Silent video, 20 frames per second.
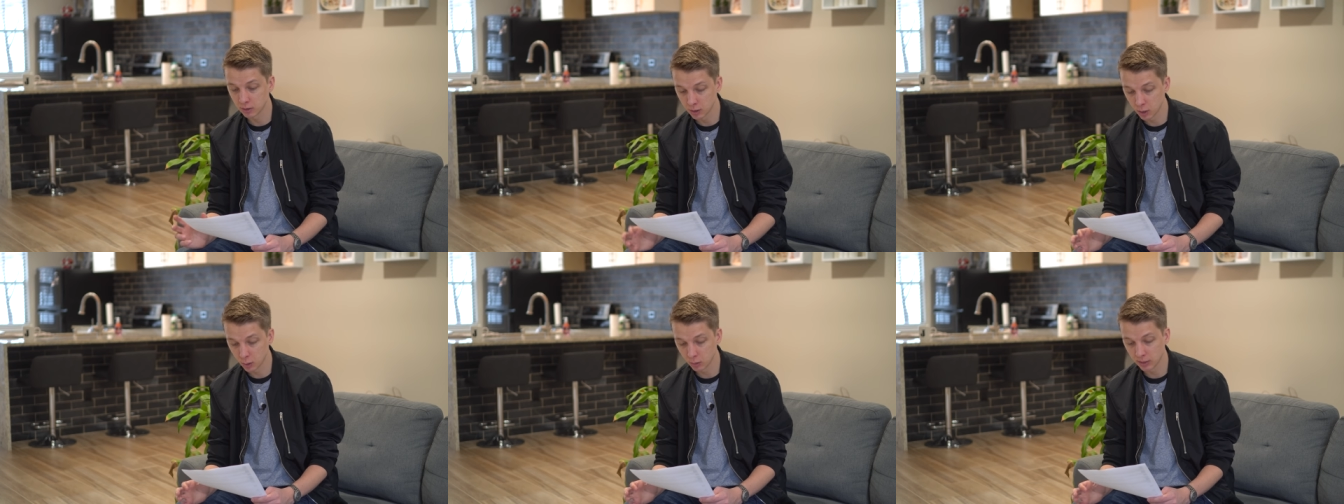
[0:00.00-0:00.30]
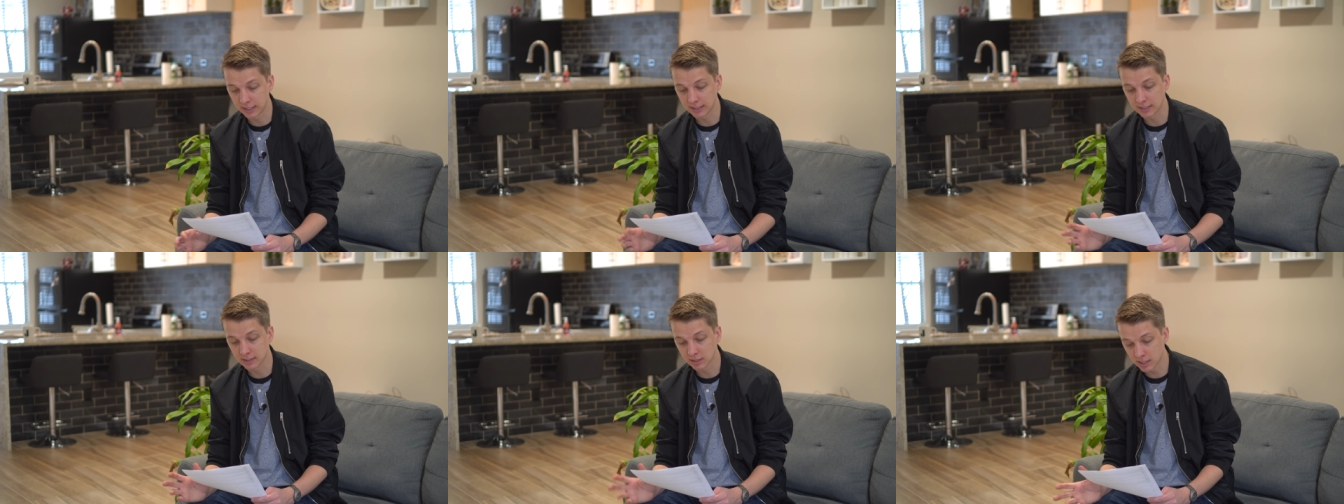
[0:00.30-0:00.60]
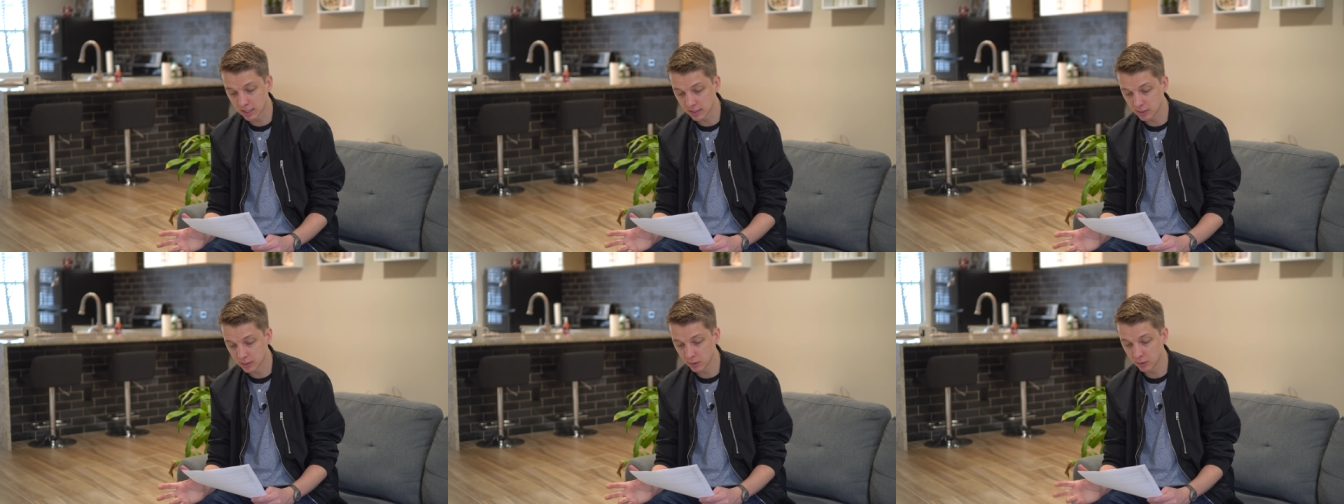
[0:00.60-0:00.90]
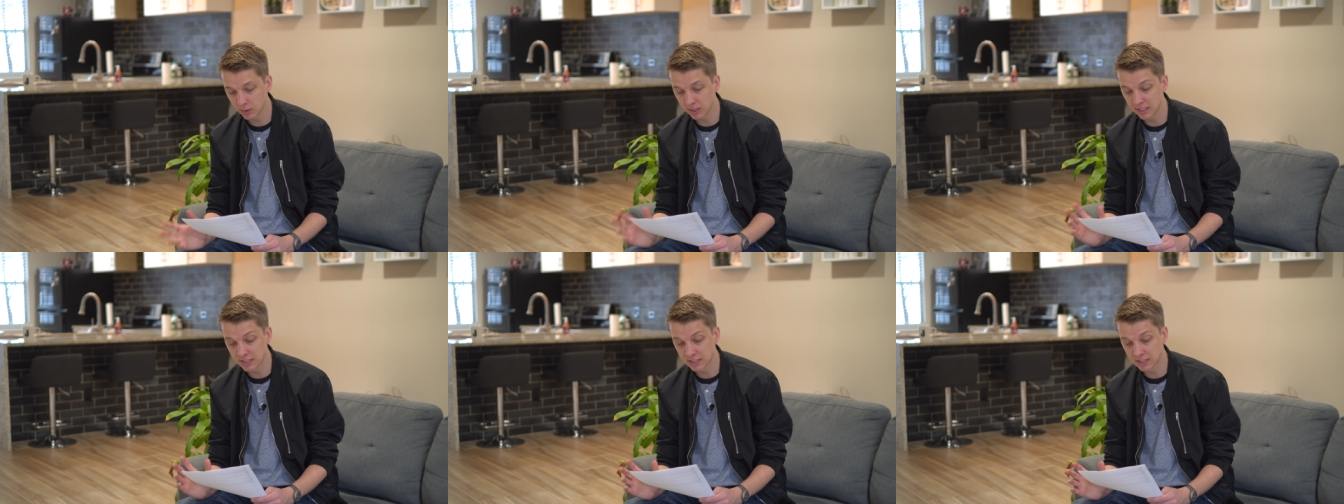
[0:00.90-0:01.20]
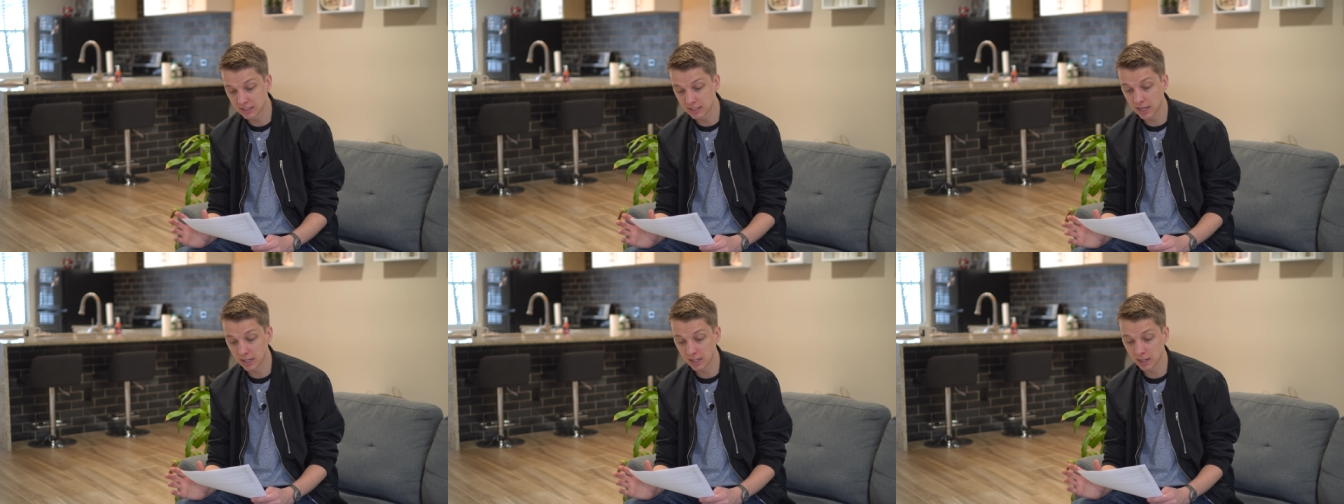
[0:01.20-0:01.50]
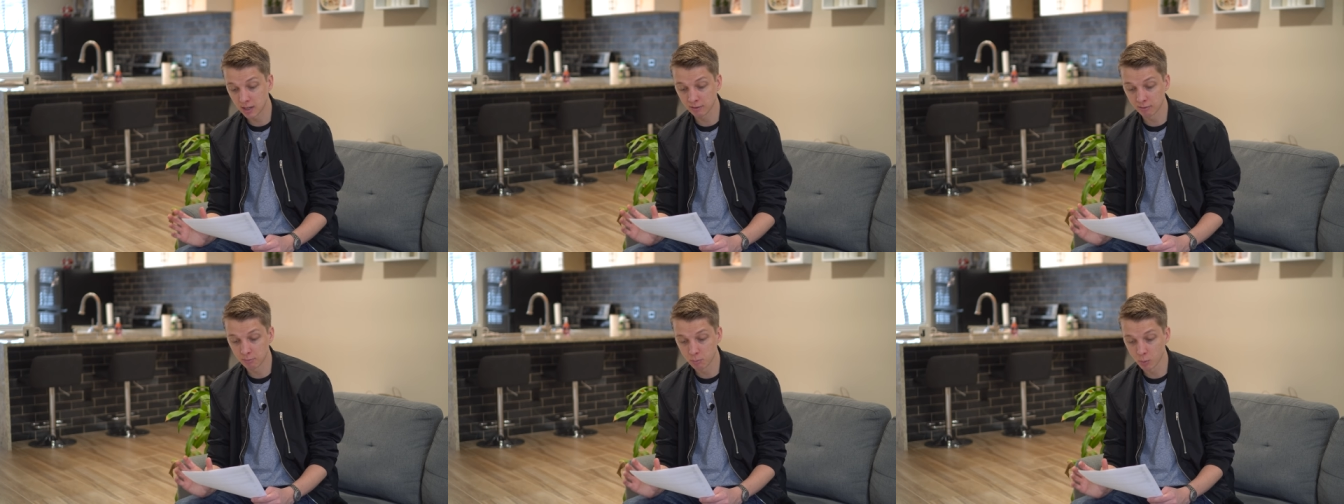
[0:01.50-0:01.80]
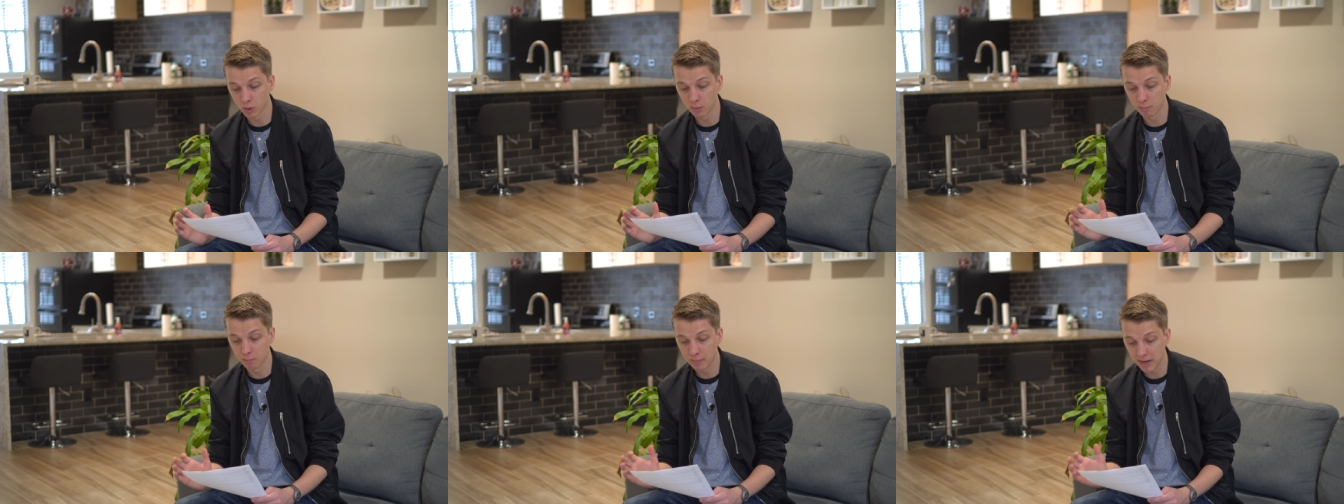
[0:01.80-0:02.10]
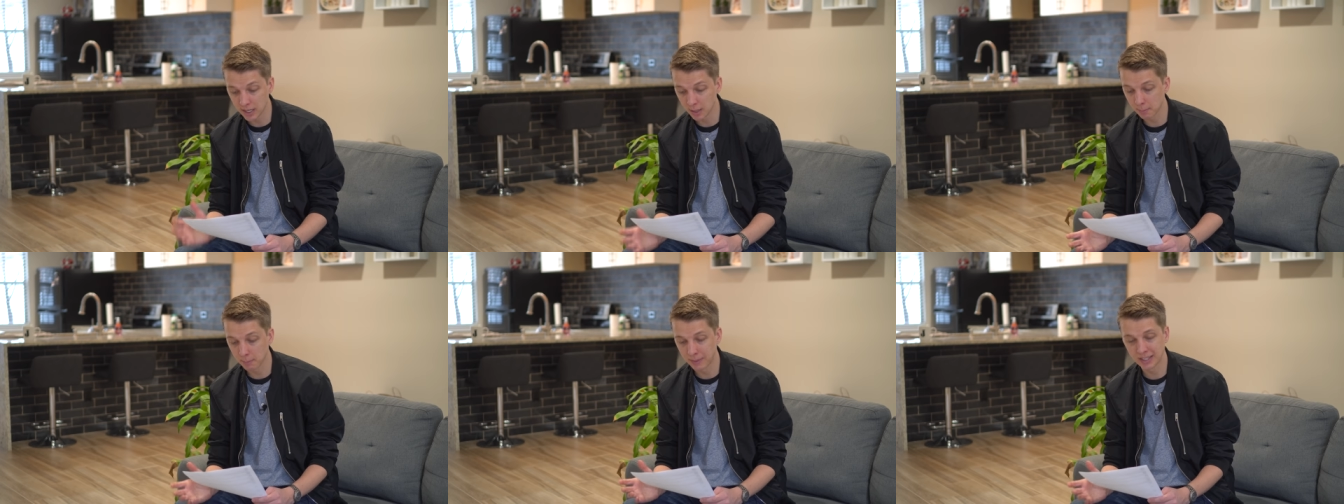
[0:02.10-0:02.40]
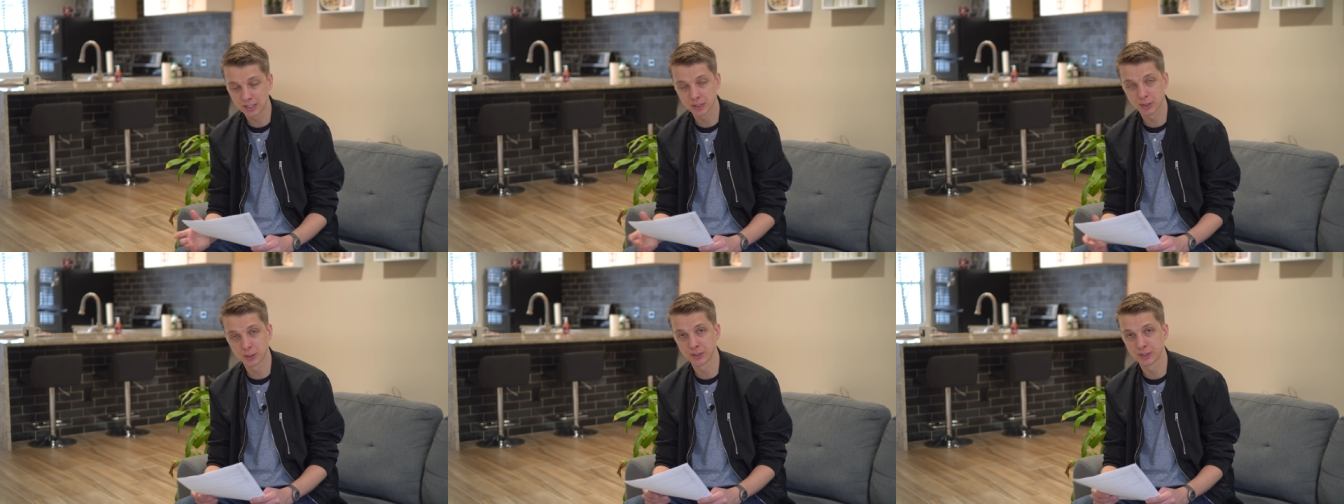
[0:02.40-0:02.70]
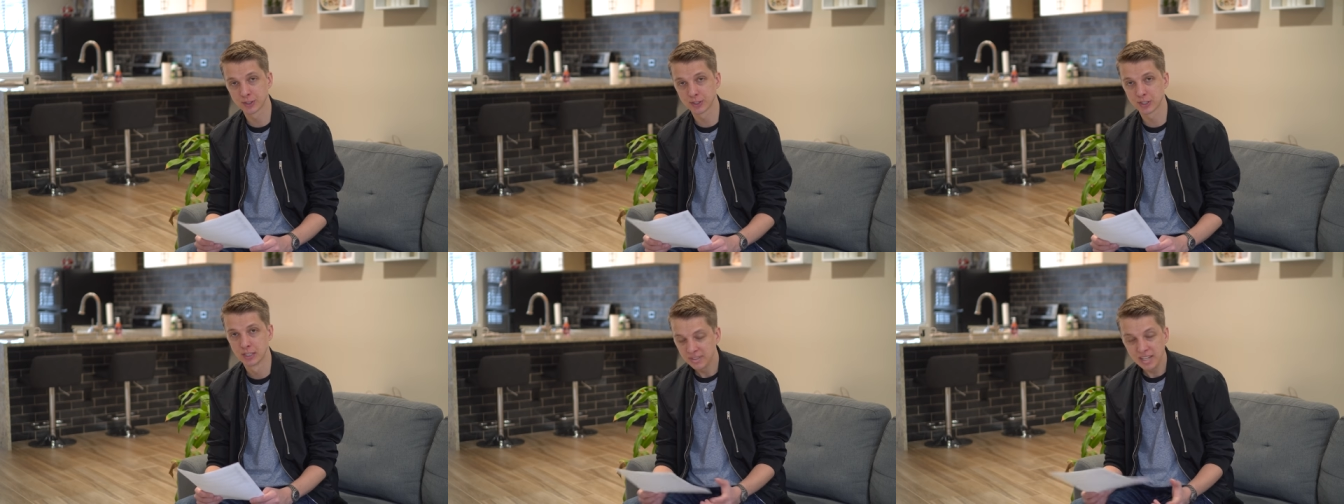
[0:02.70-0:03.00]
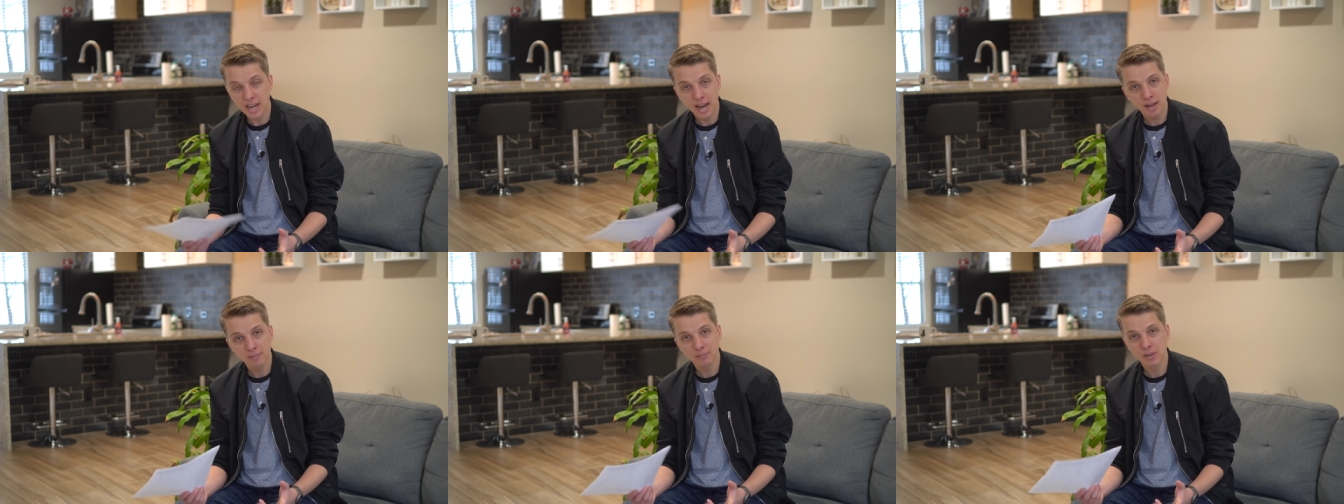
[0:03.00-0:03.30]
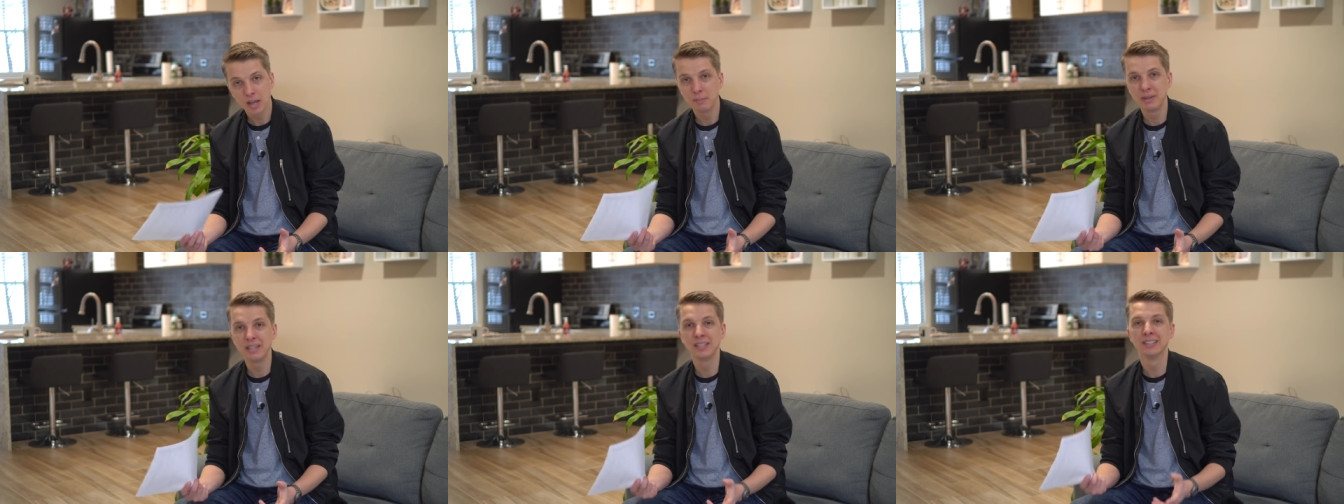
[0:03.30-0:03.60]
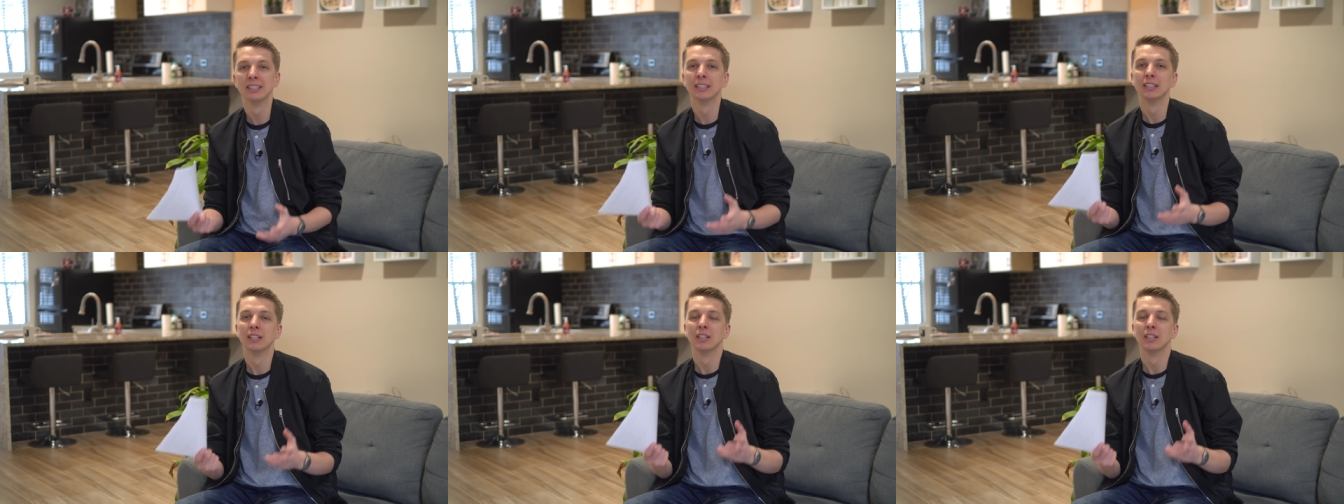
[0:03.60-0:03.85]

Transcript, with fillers: low light sensor instead of more megapixels. Yeah, I mean,